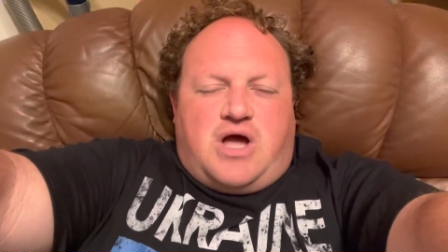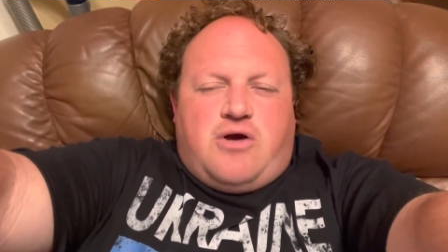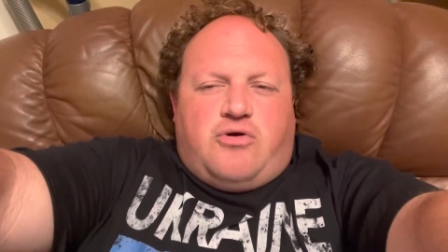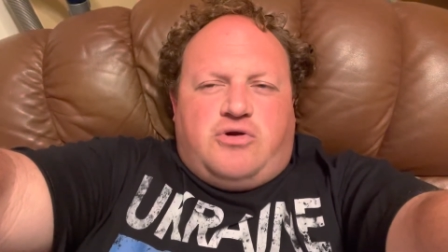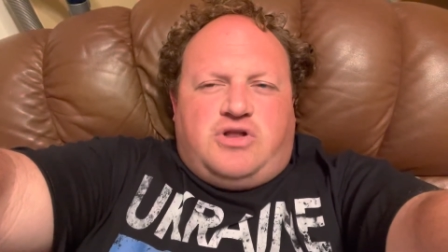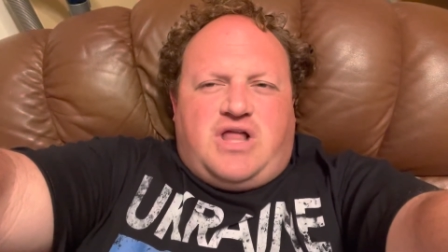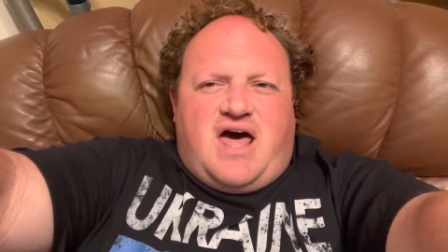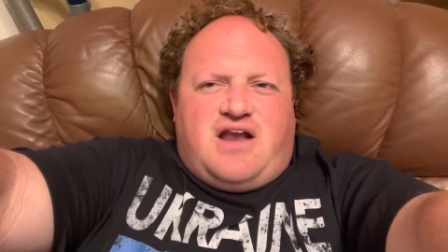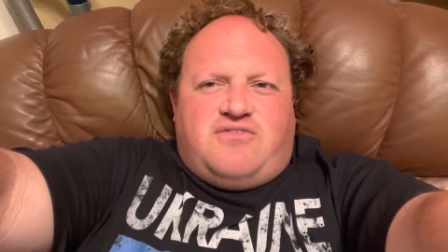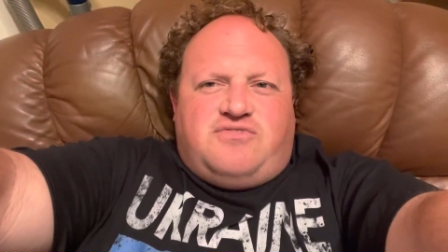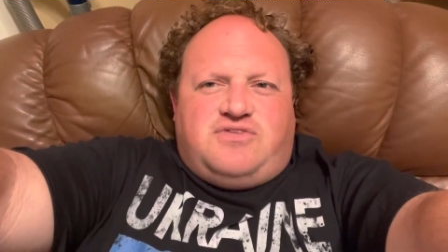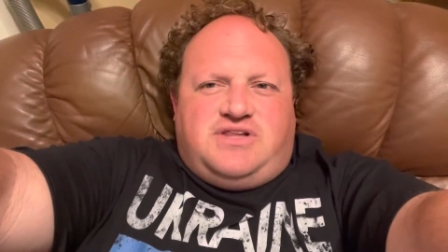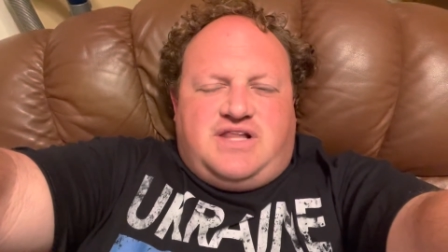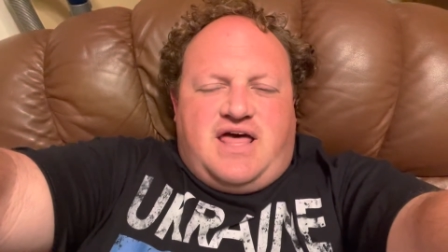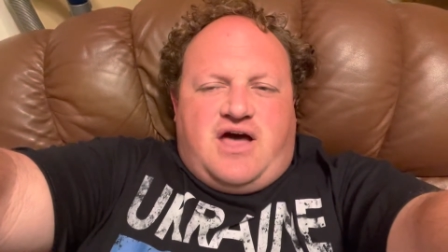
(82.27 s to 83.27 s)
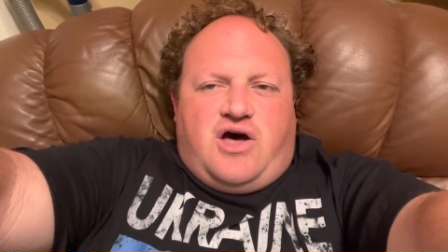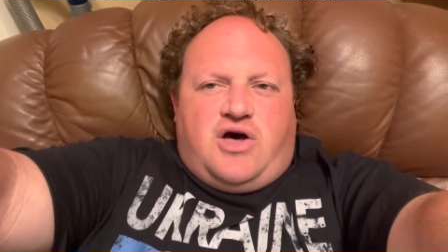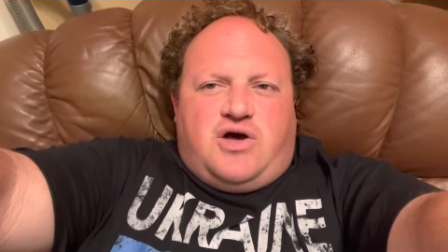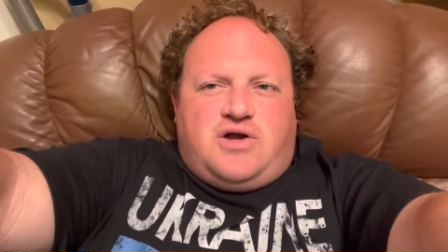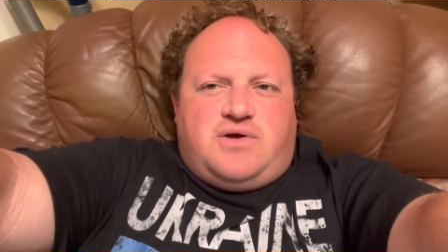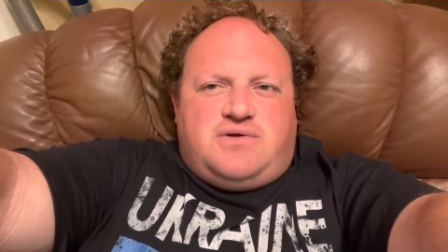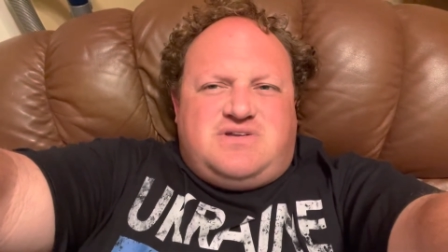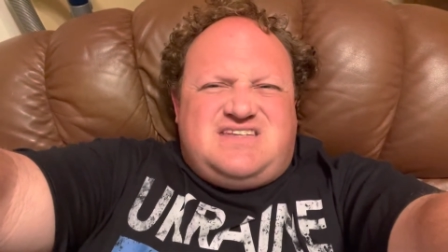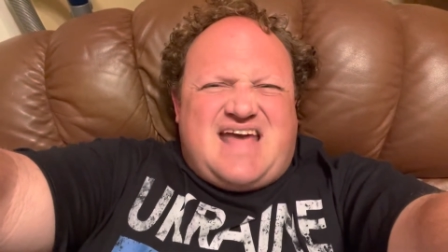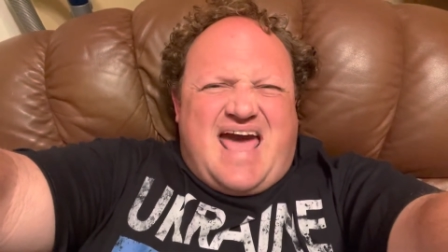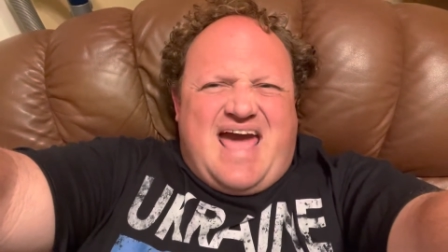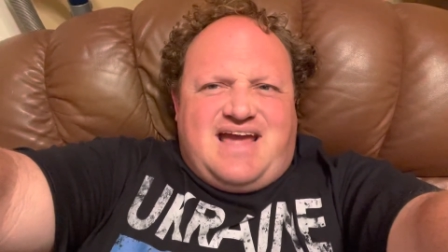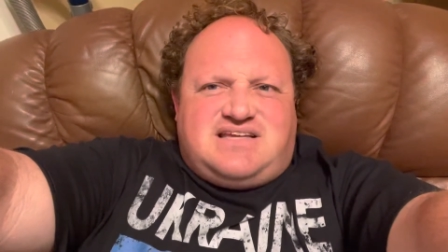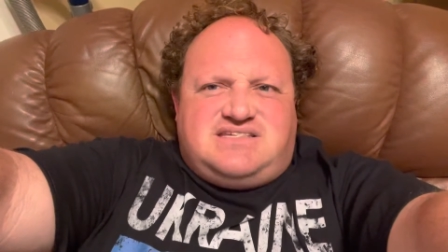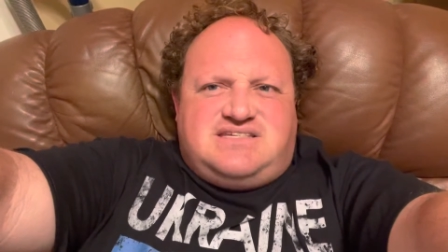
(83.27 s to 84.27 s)
or a lot of
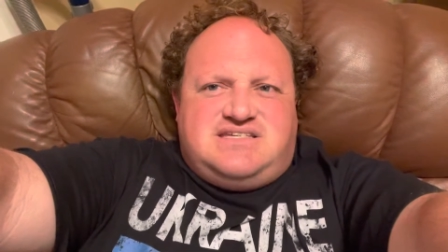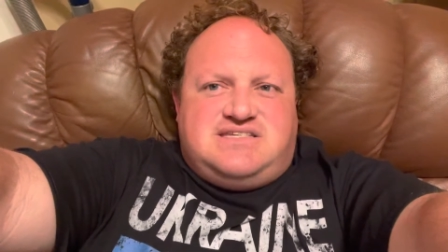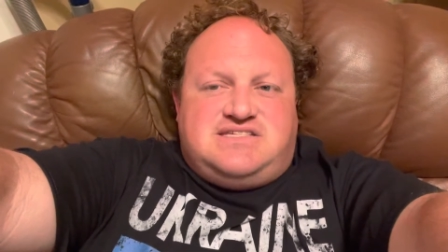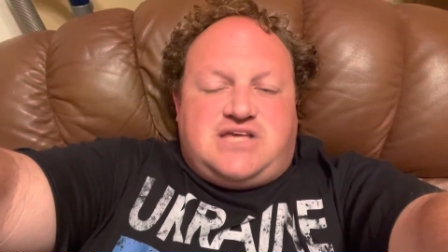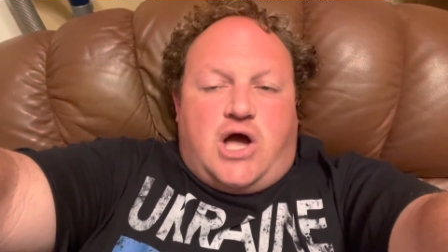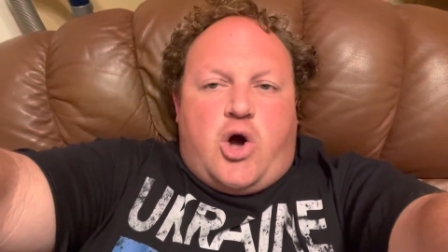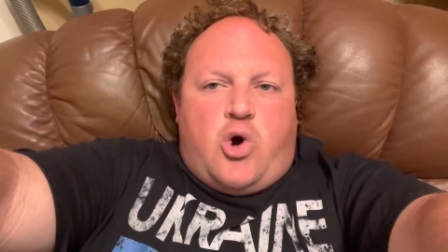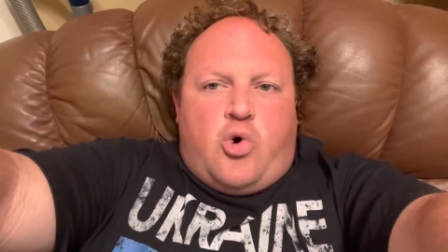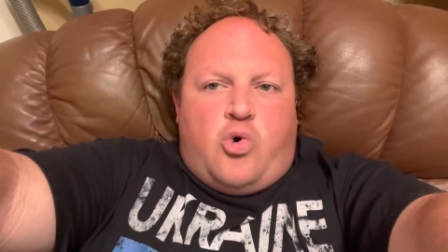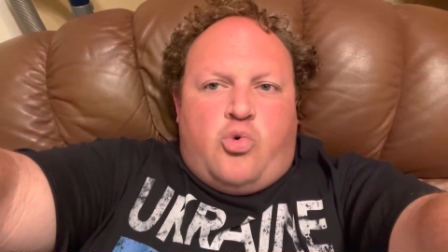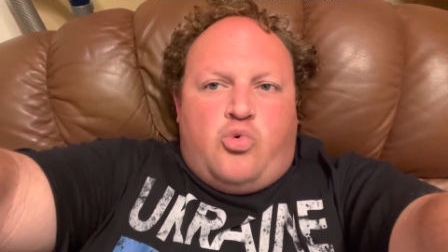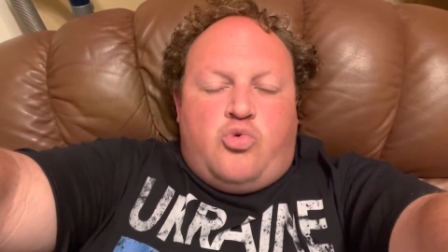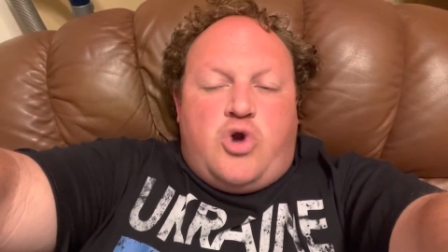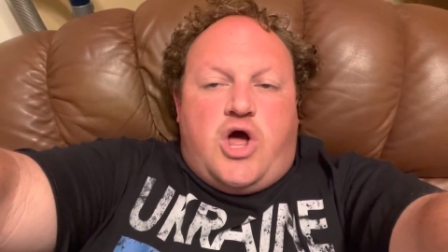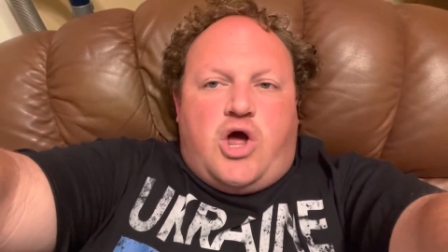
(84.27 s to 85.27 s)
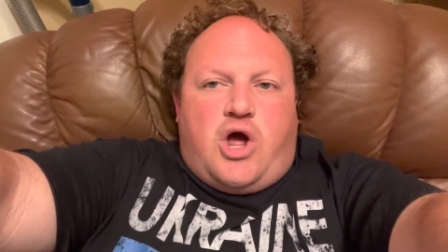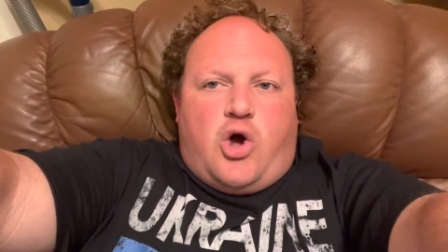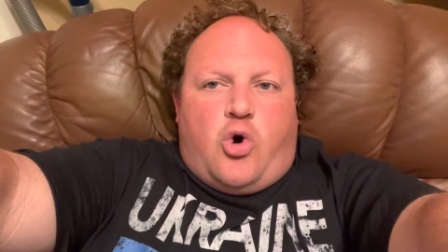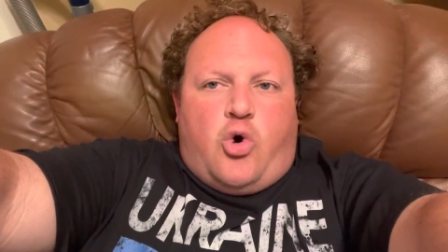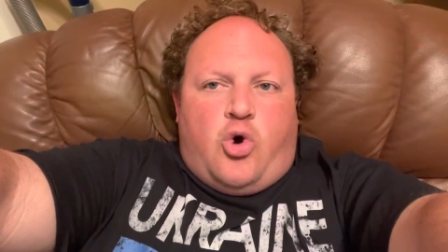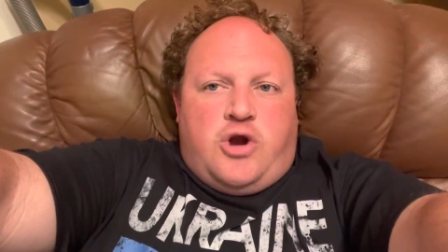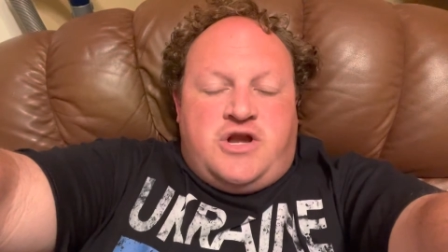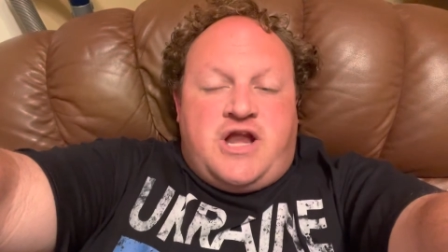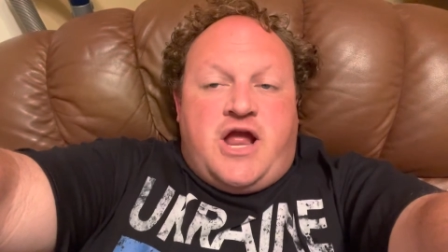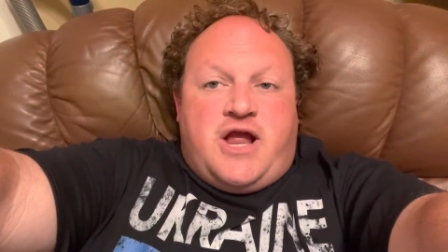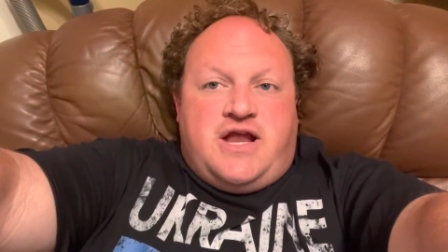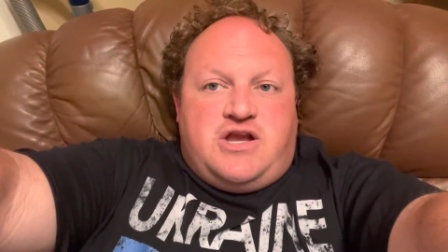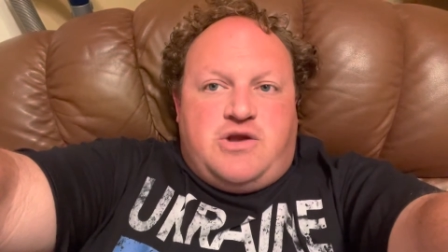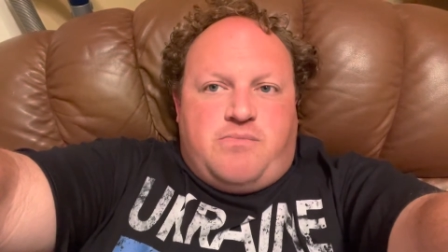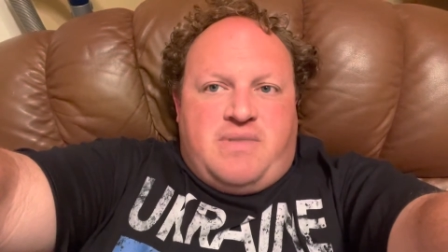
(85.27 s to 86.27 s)
taxes on
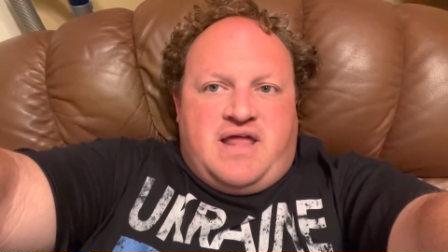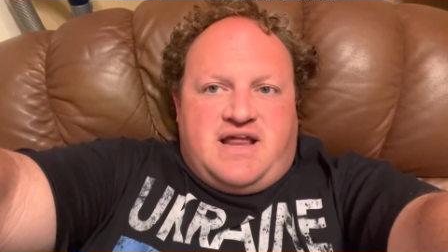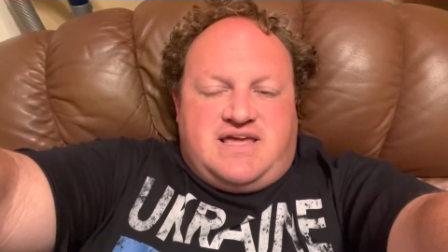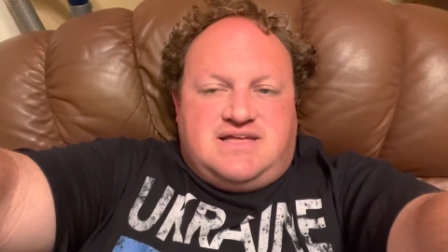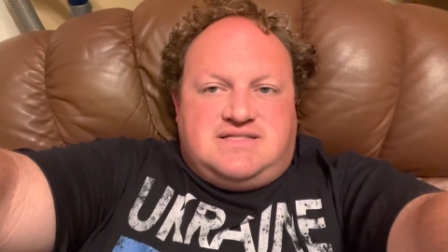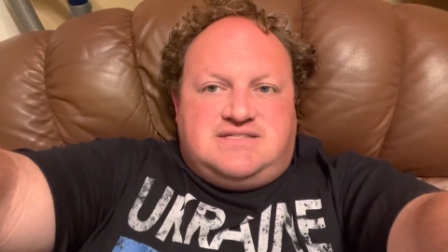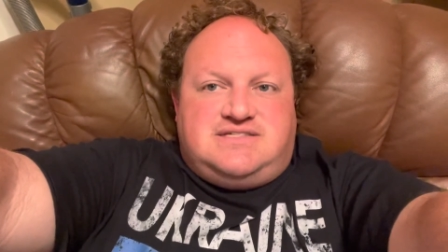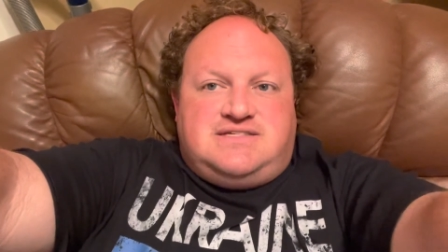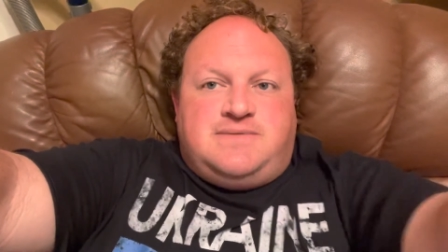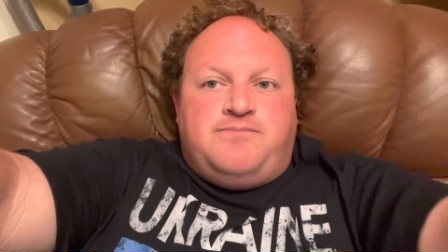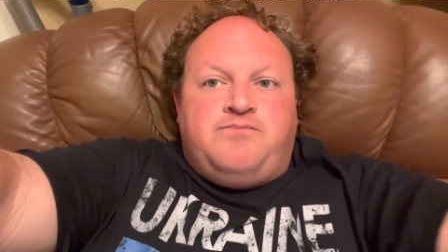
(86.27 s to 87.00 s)
ordinary Dominicans.